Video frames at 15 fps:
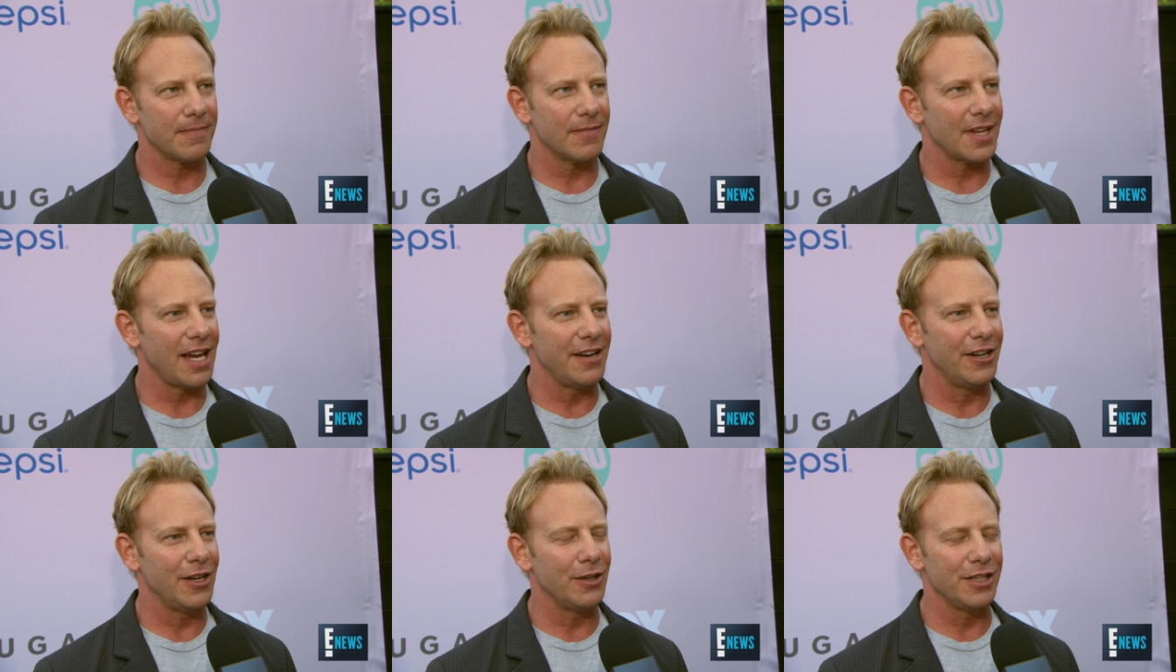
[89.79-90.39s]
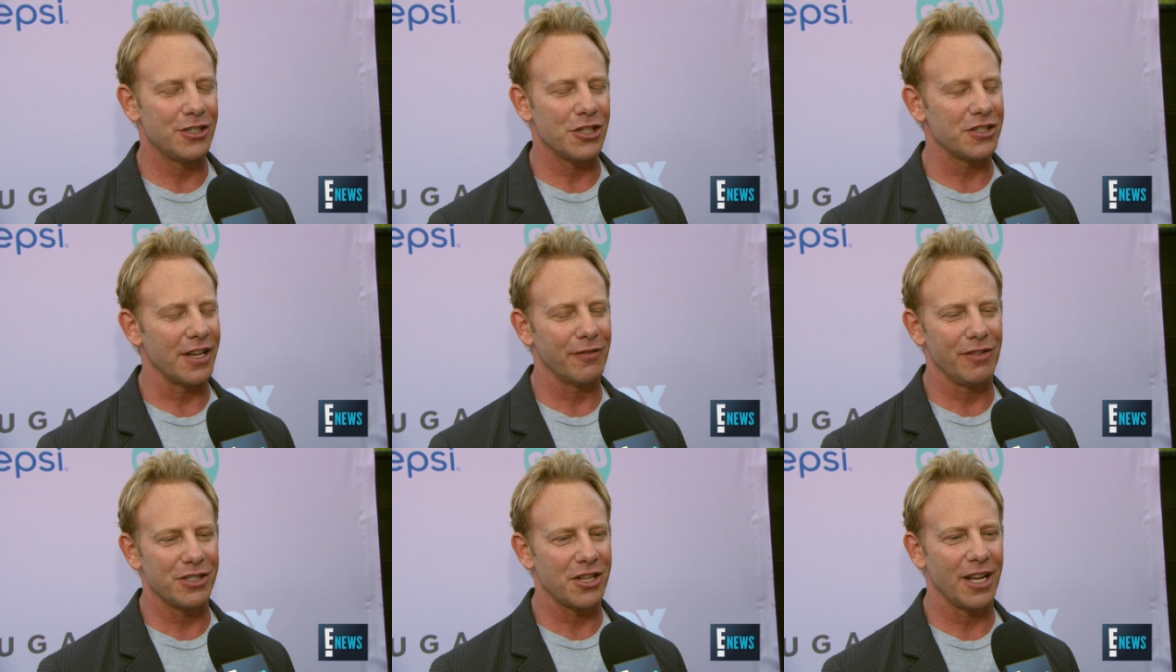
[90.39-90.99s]
I don't know, it's just
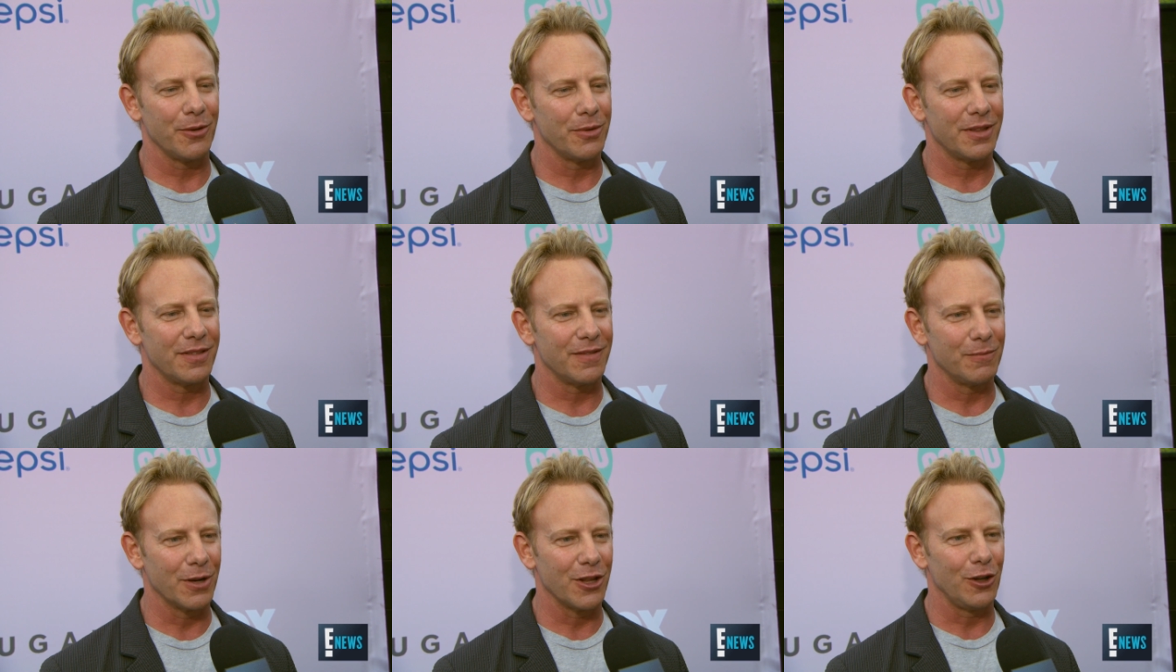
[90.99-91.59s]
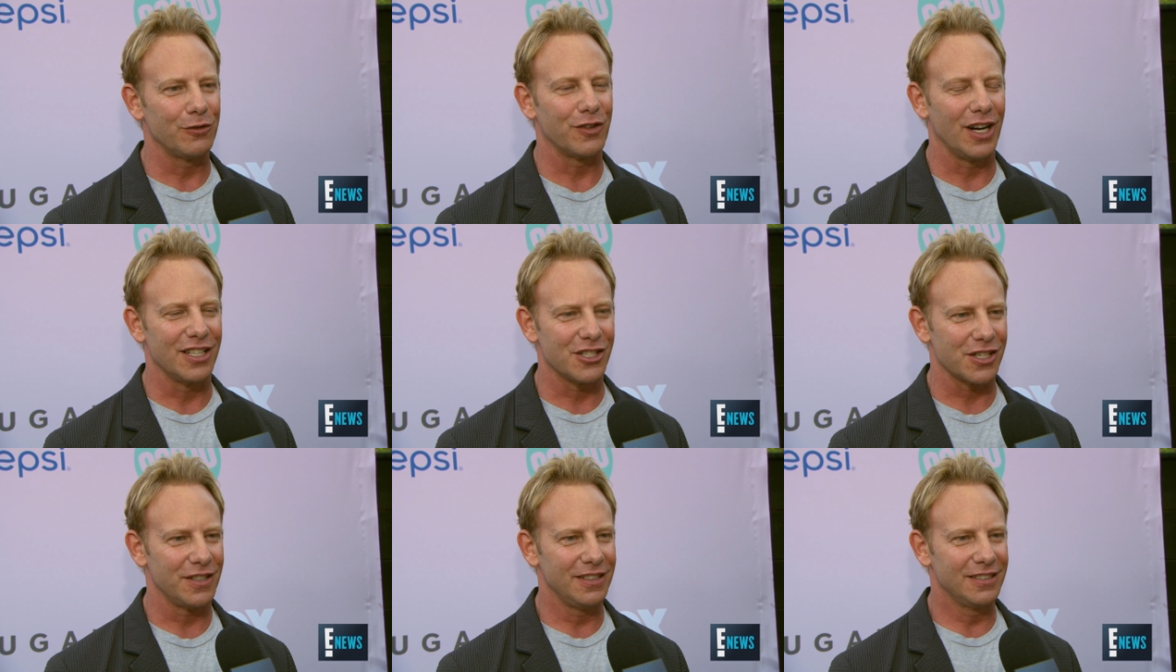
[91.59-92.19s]
like visiting with with old
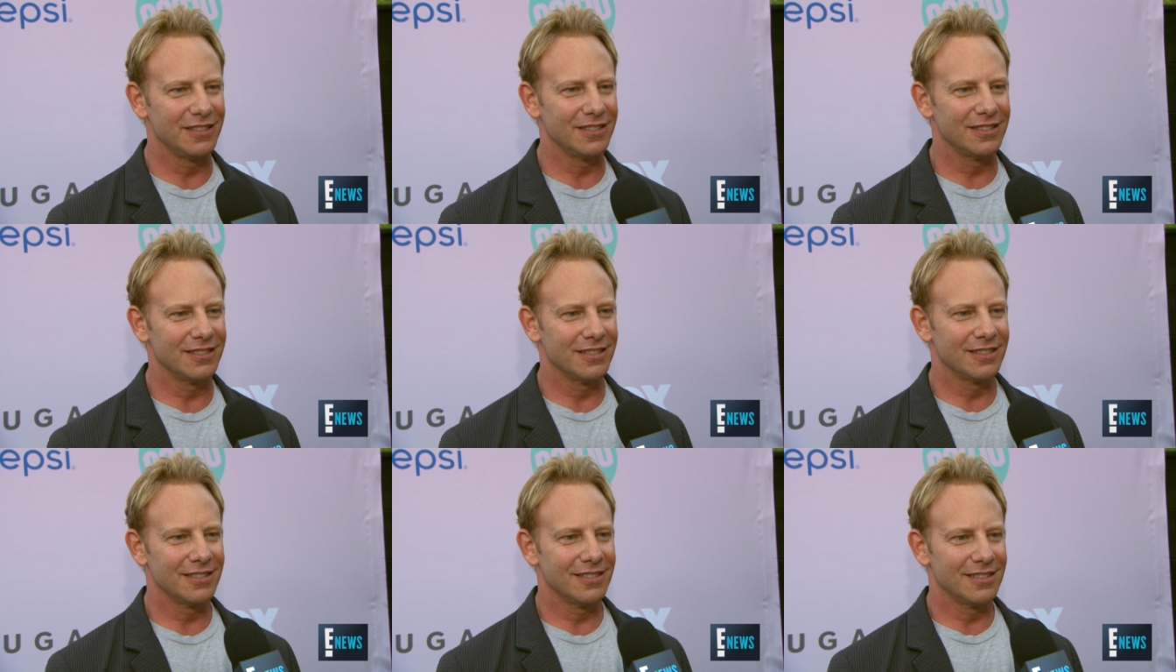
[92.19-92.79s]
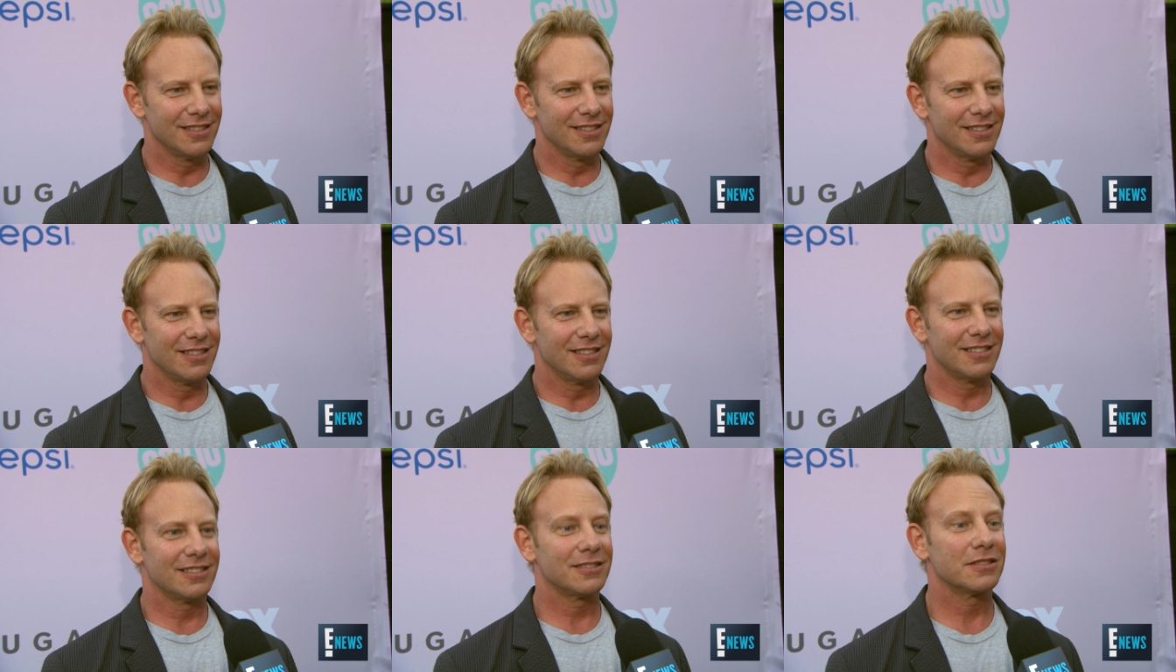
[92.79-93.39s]
friends. The term heightened
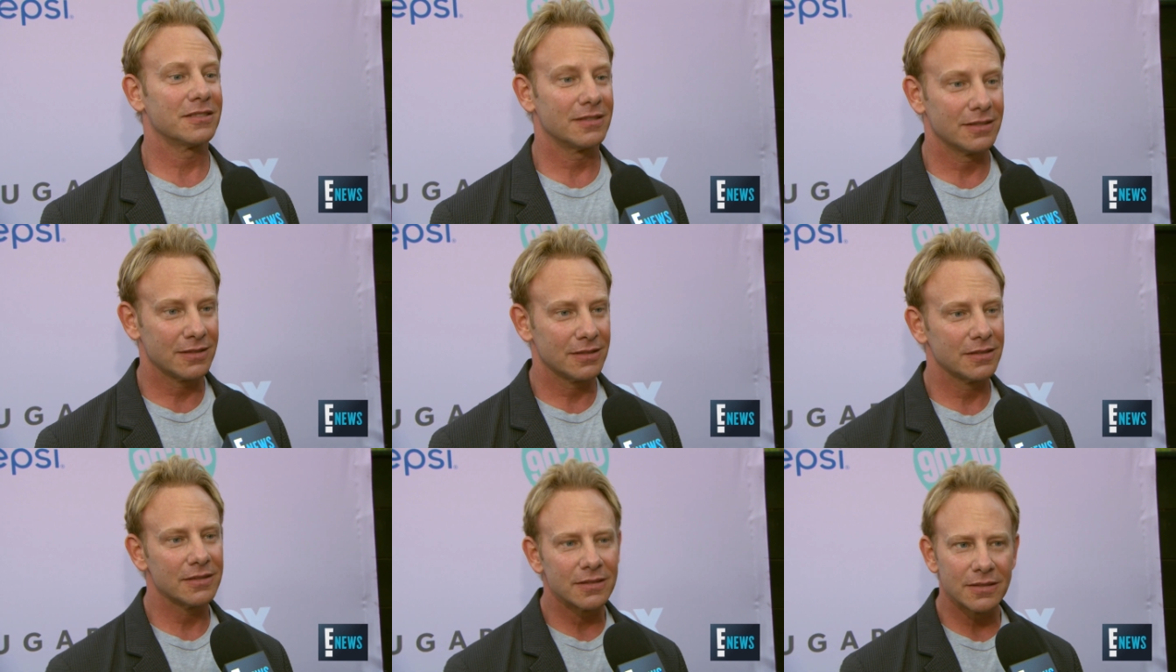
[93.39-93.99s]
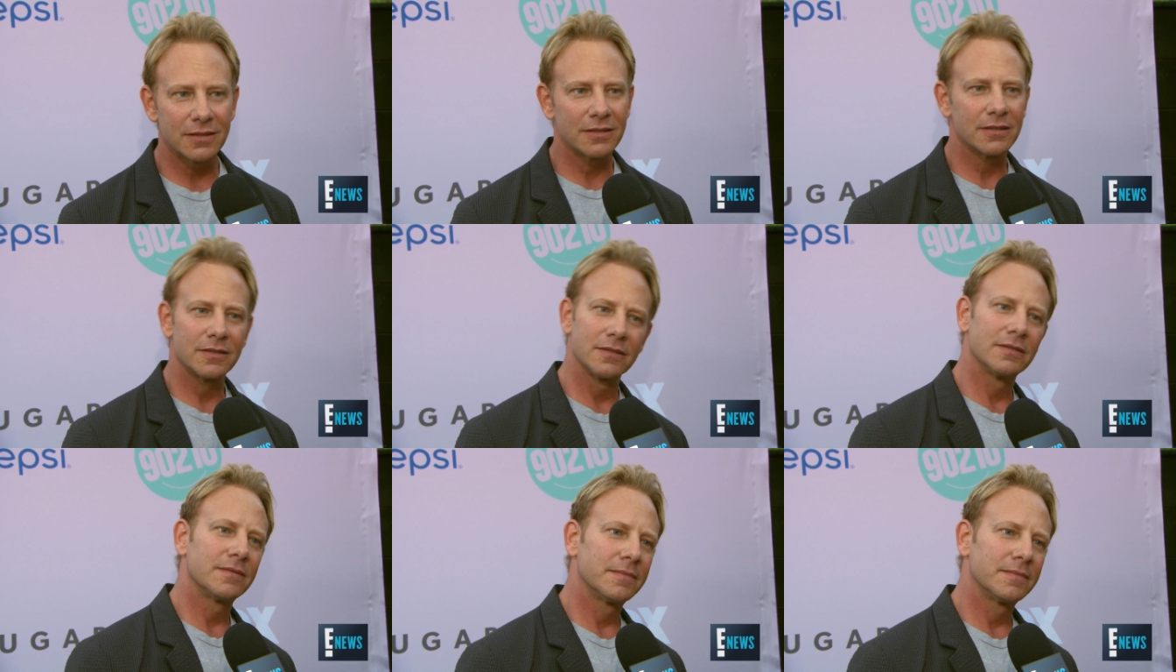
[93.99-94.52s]
reality has been thrown around.